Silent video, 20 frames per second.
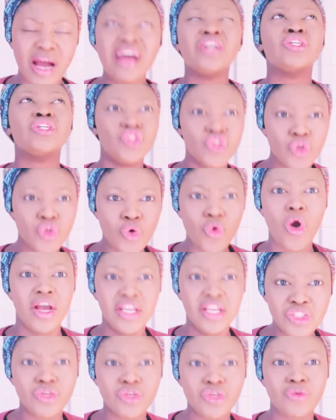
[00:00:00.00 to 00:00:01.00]
you're
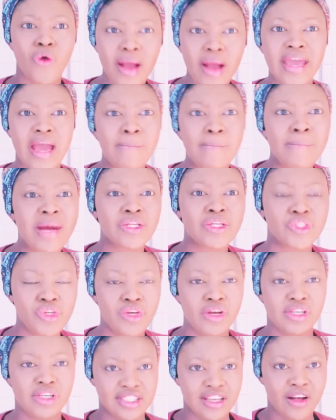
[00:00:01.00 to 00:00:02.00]
going to go get back to
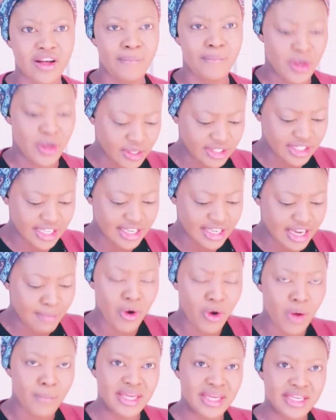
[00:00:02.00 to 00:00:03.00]
yourself because in the
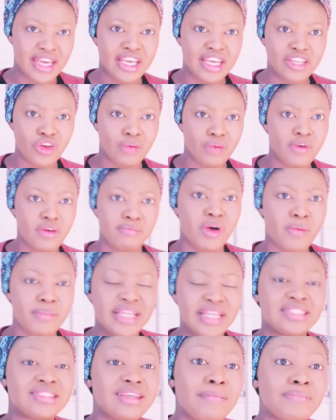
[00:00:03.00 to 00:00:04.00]
moment, the heat of the
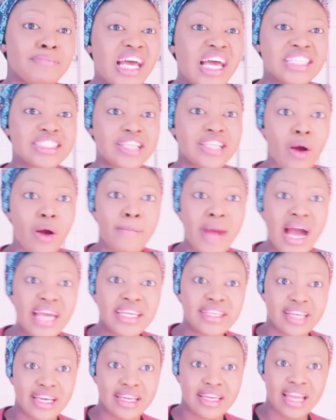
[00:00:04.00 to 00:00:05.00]
moment, sometimes our
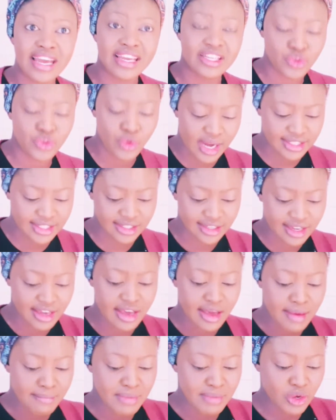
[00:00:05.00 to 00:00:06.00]
mind can lie to us.
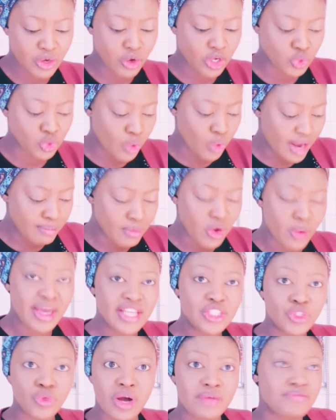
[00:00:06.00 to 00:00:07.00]
Because one
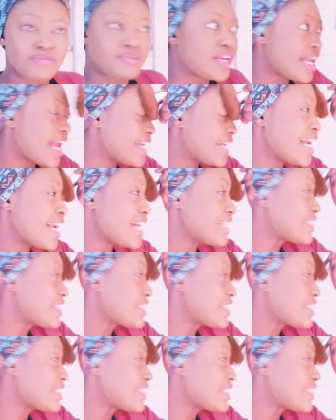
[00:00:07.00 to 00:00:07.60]
moment you are feeling like that,